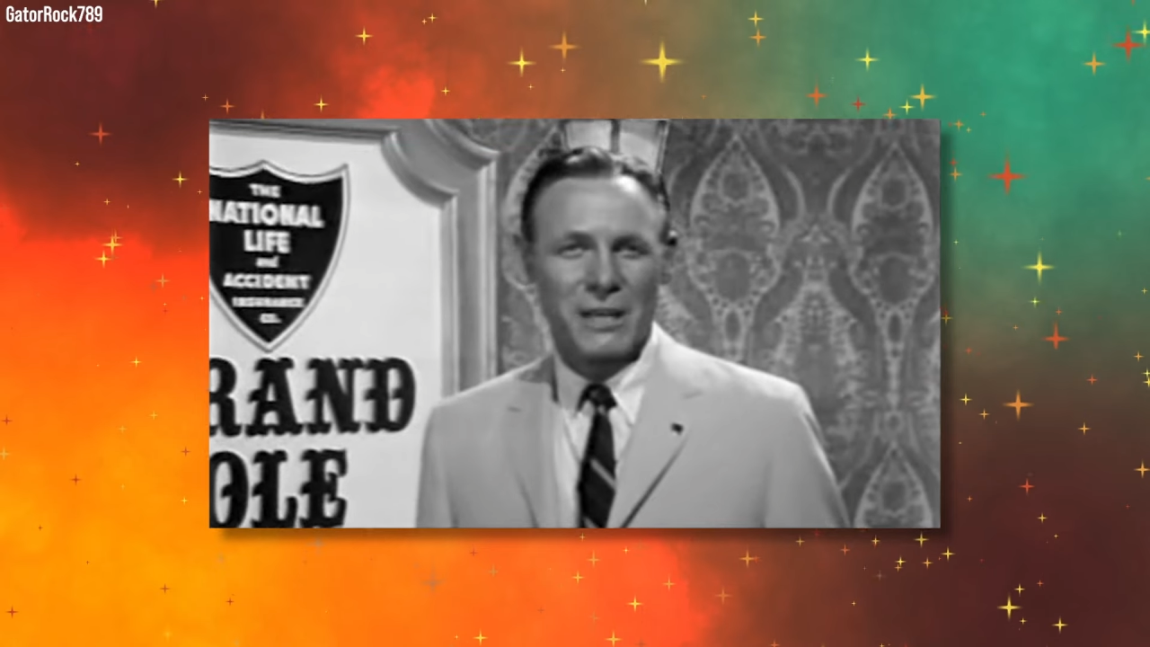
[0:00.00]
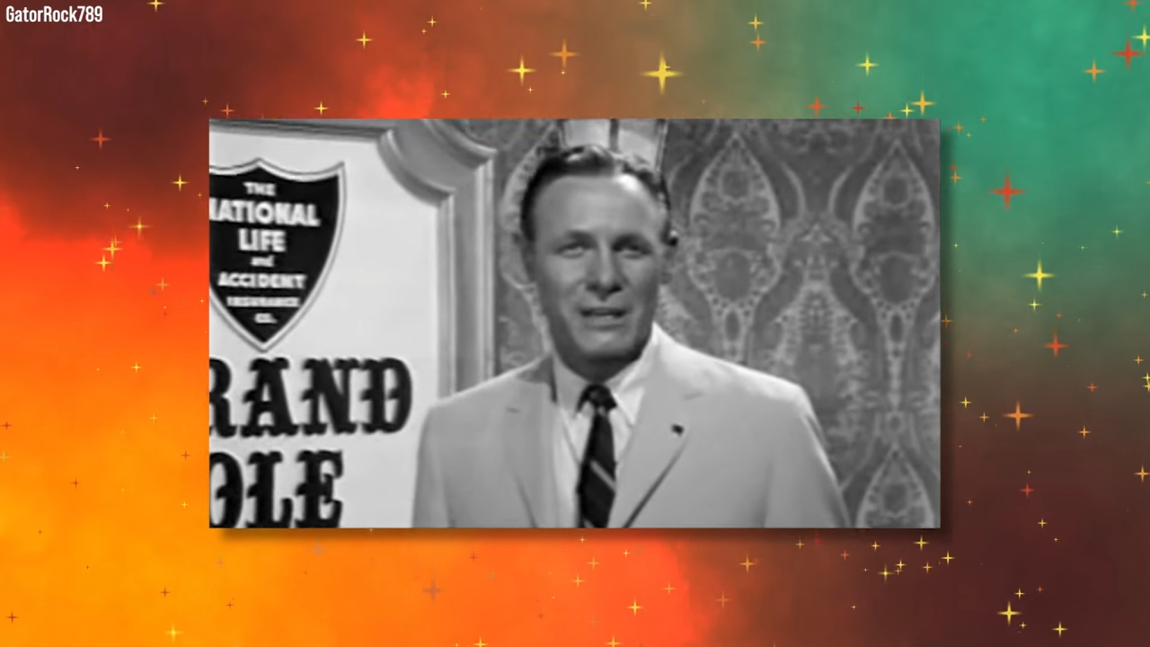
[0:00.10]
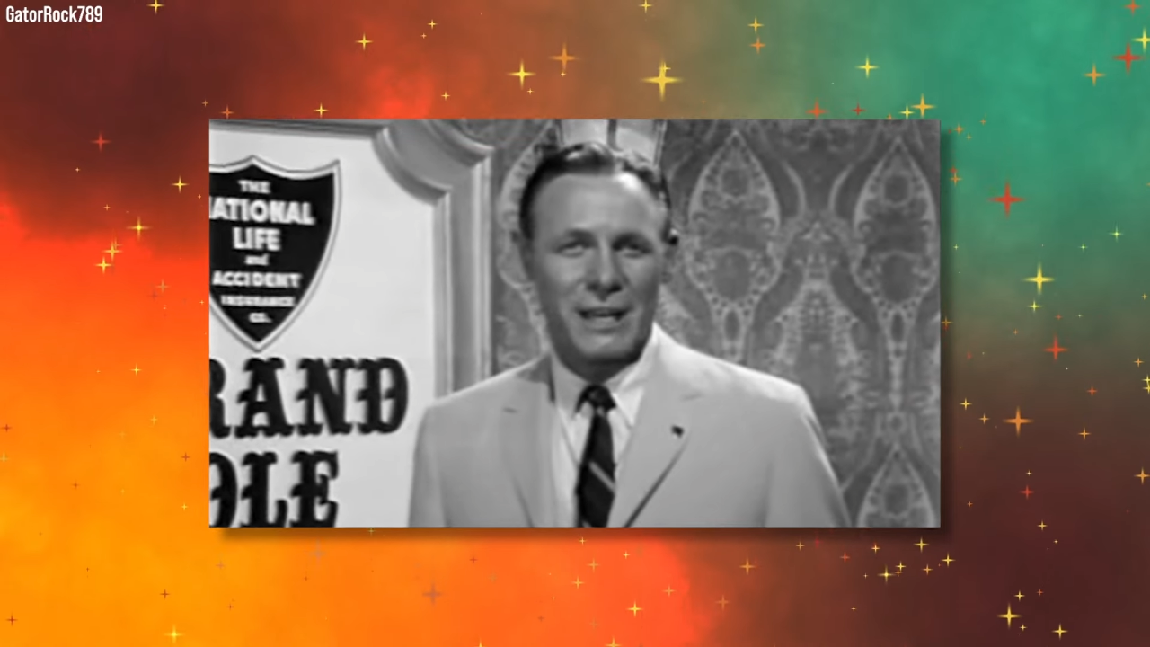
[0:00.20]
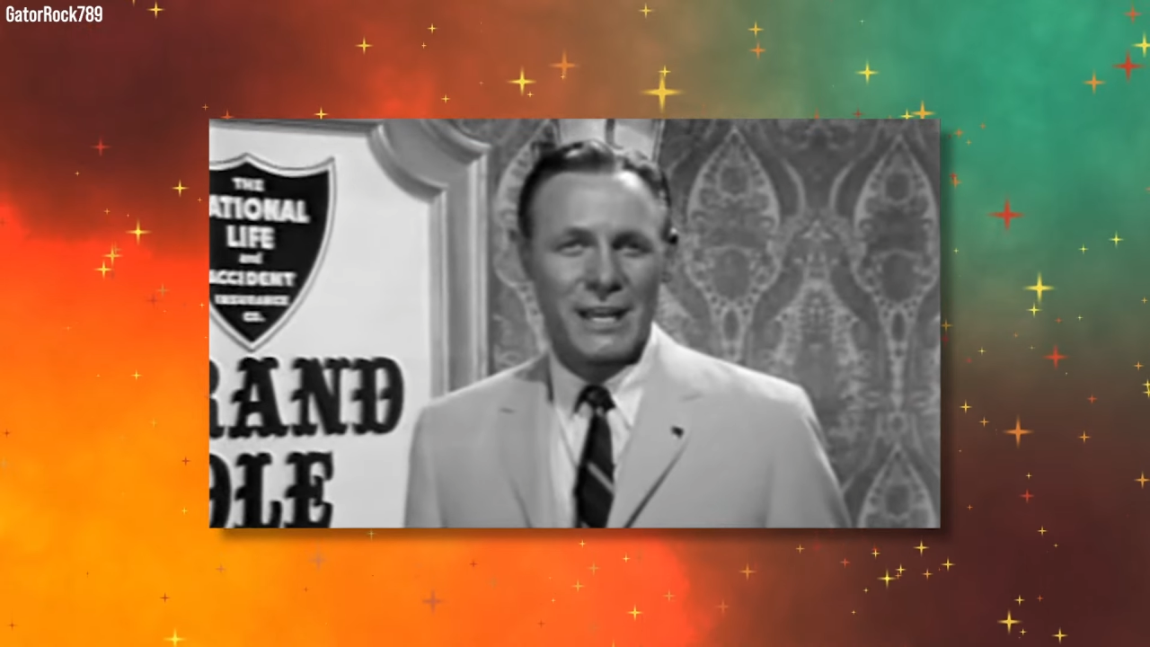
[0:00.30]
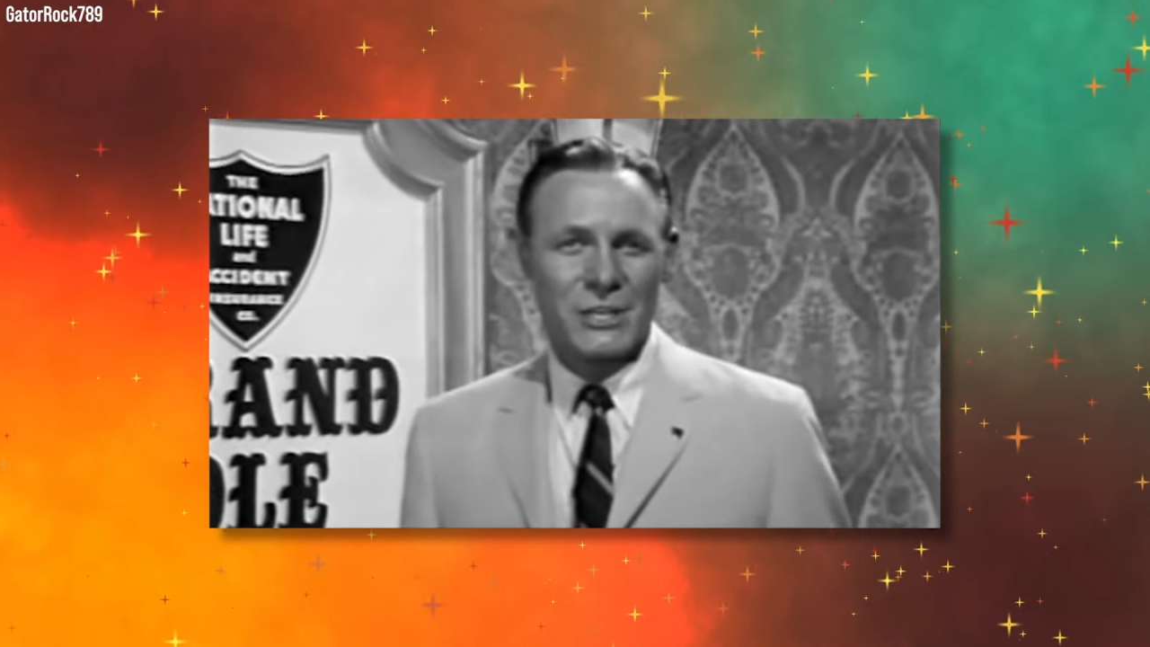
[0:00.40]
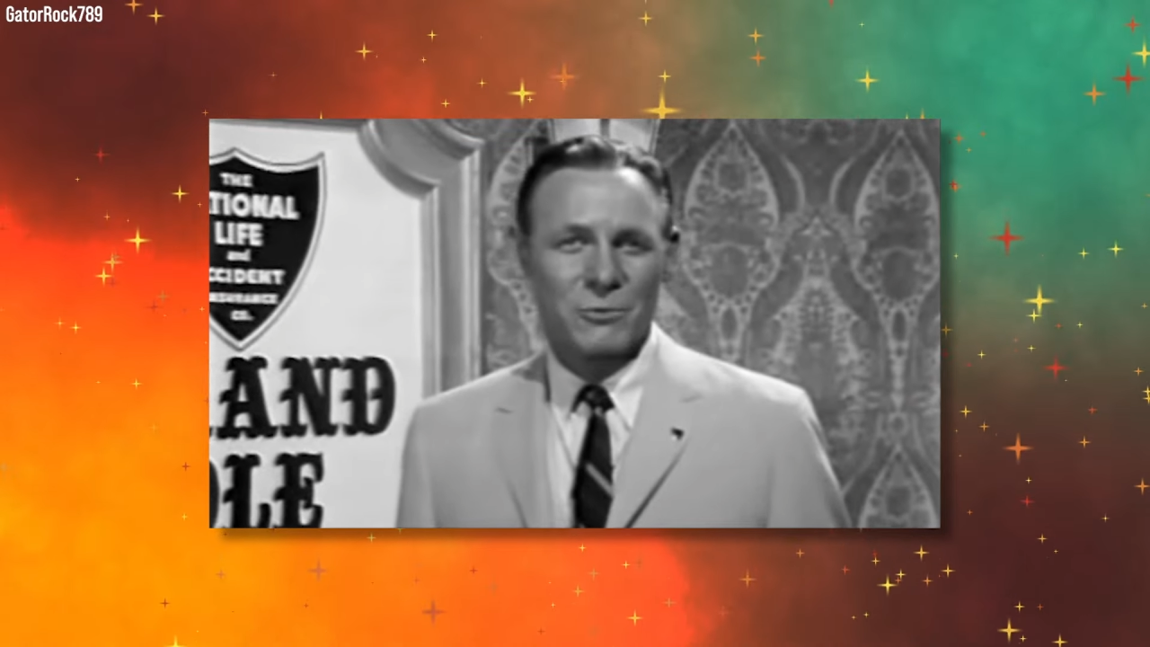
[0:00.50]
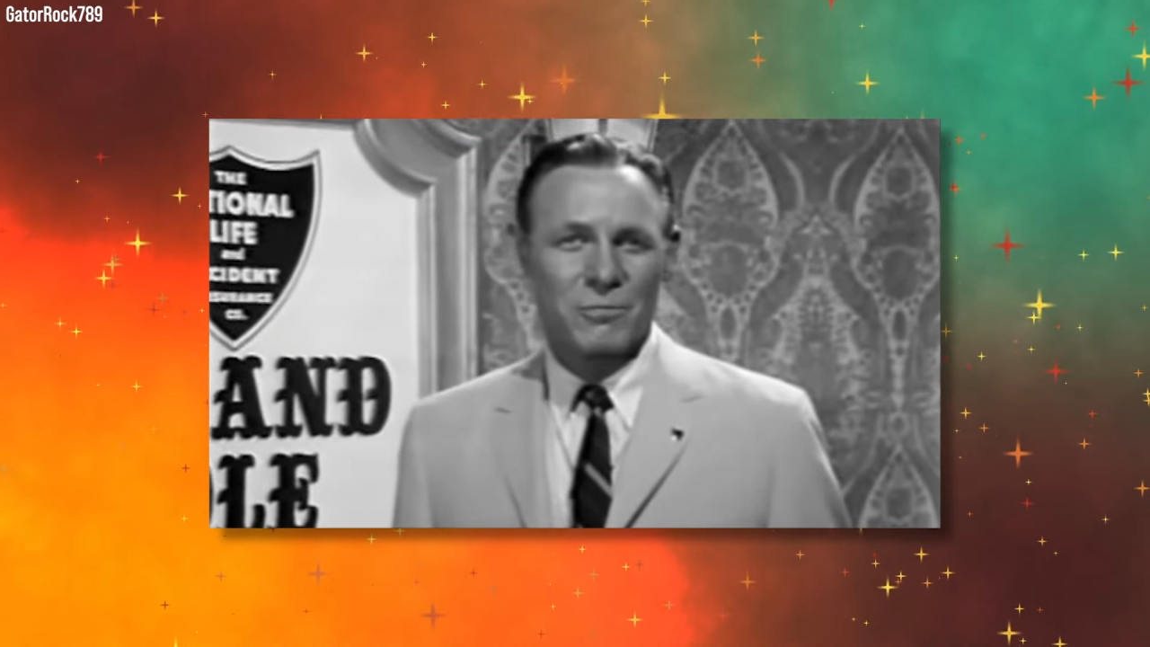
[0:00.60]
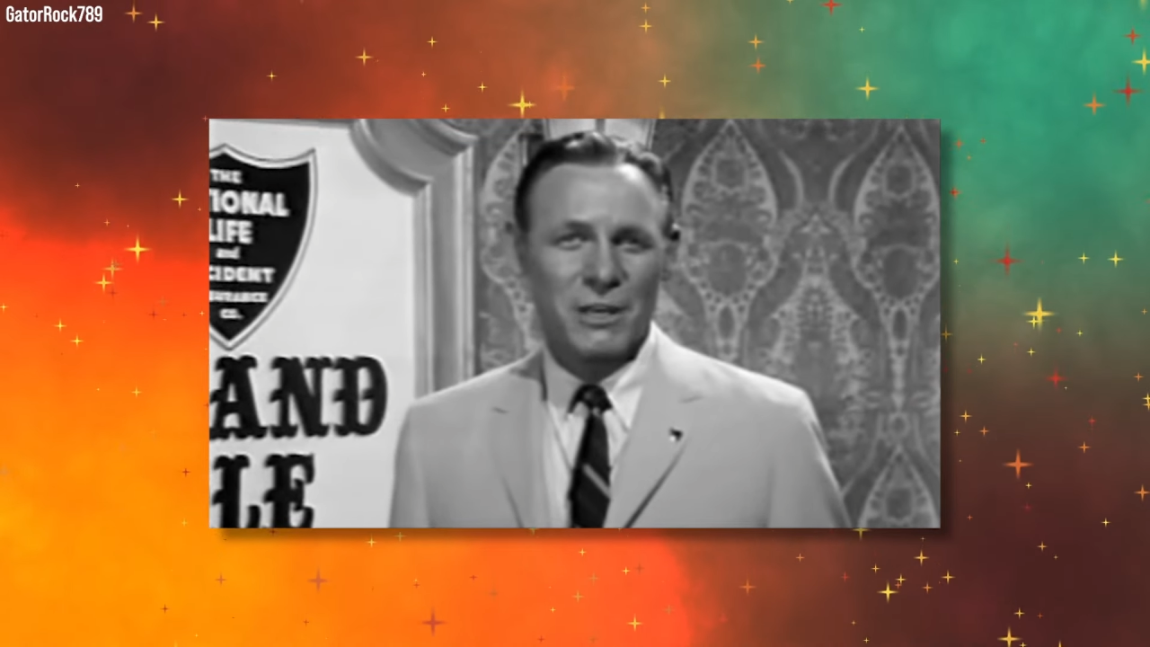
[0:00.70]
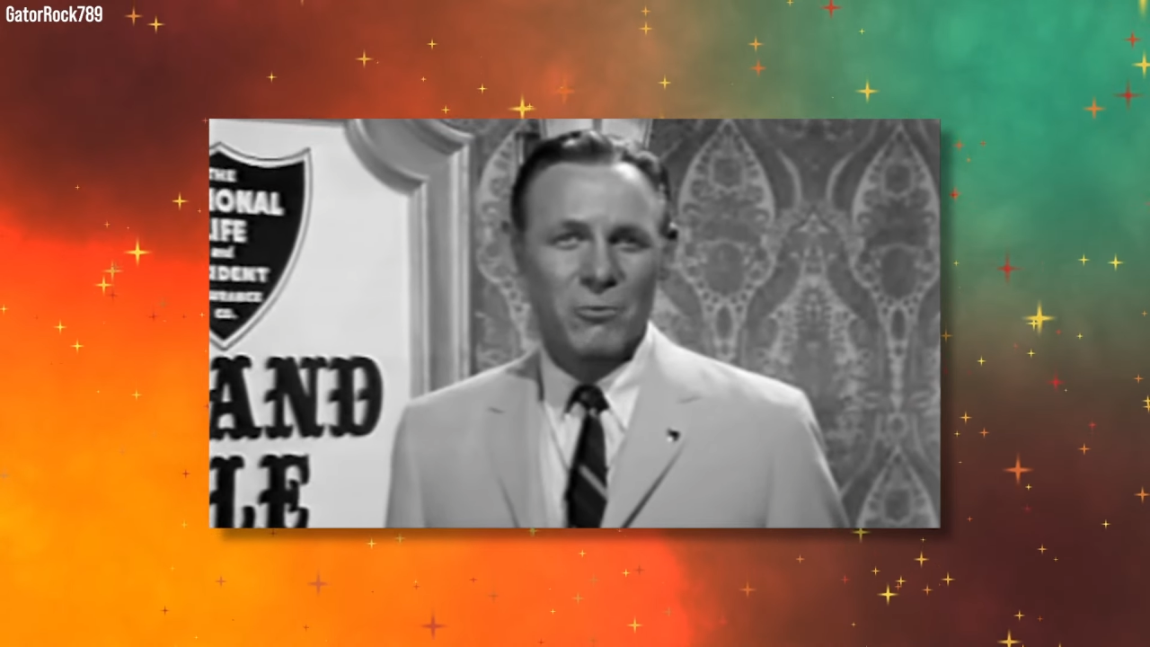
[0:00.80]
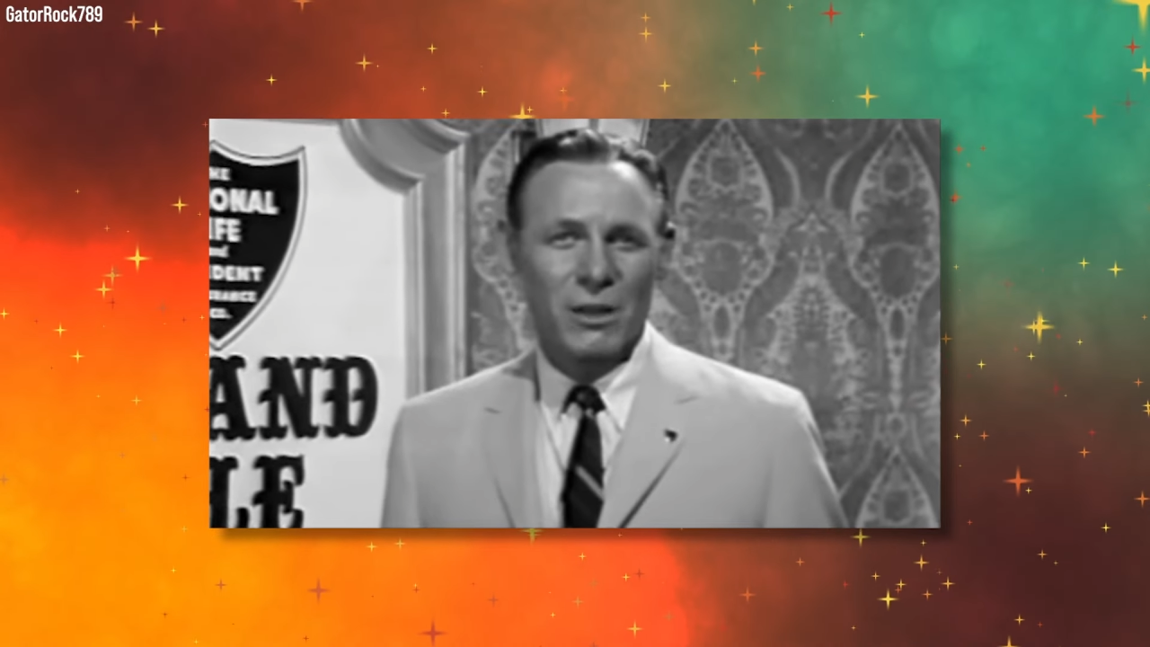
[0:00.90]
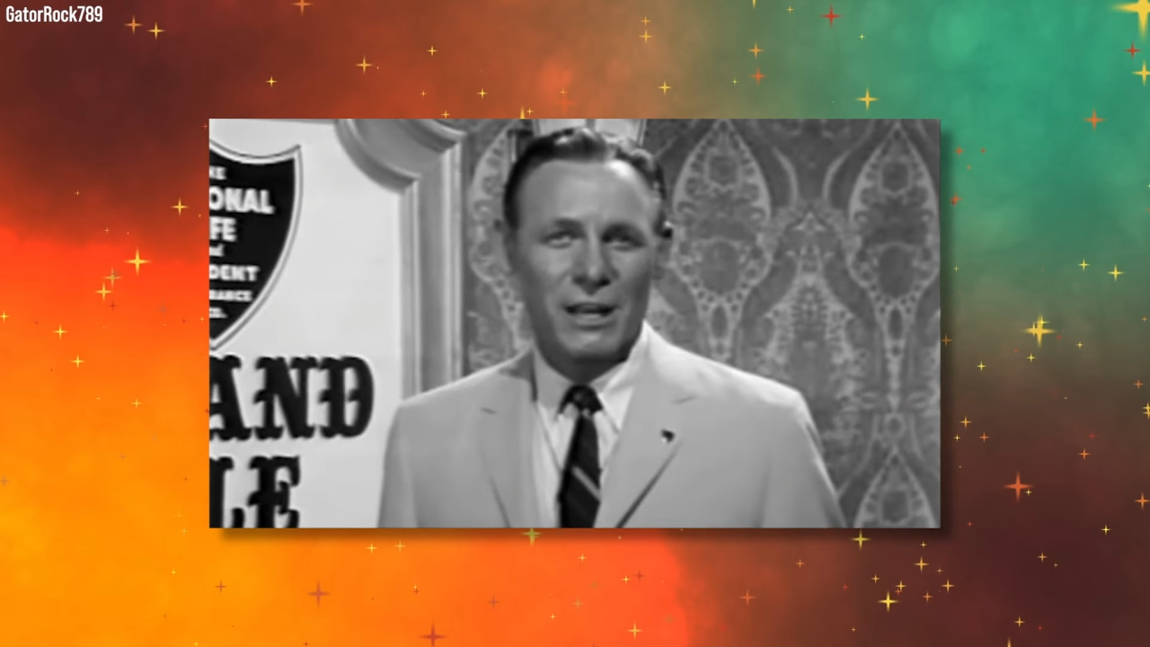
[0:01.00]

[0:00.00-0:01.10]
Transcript: Butler didn't buy the